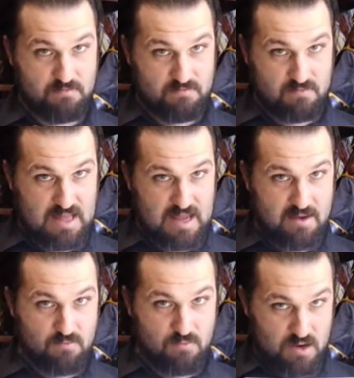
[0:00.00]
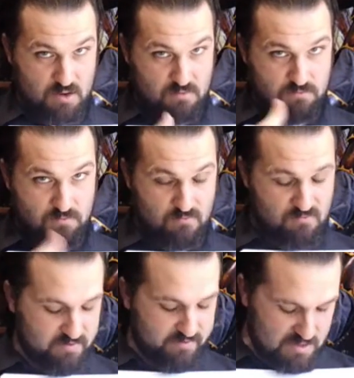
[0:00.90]
lane, when you're
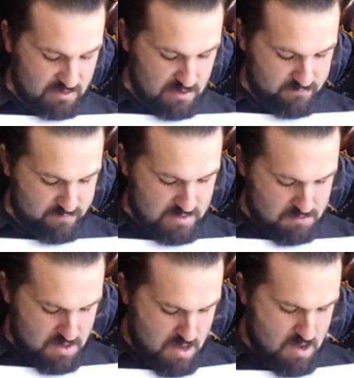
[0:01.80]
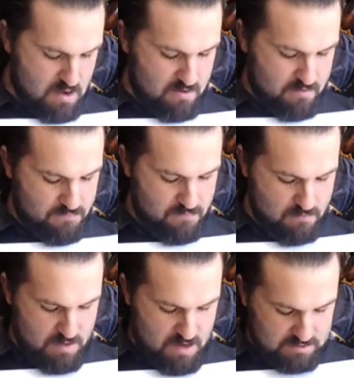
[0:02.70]
riveting the overlap, I've
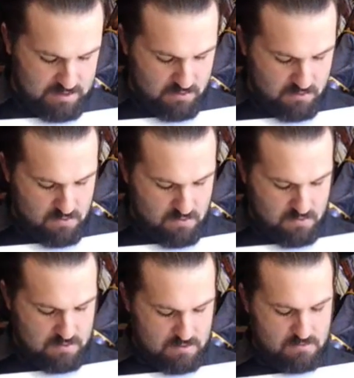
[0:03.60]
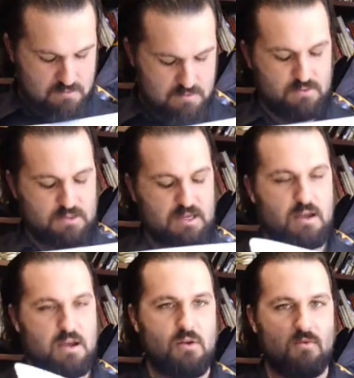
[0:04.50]
marked out, you'll see
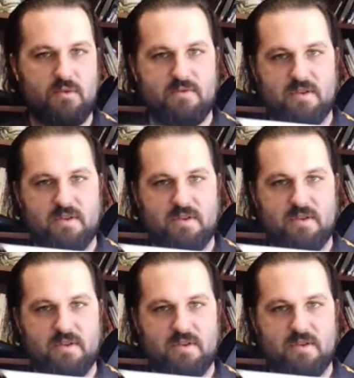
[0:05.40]
rivet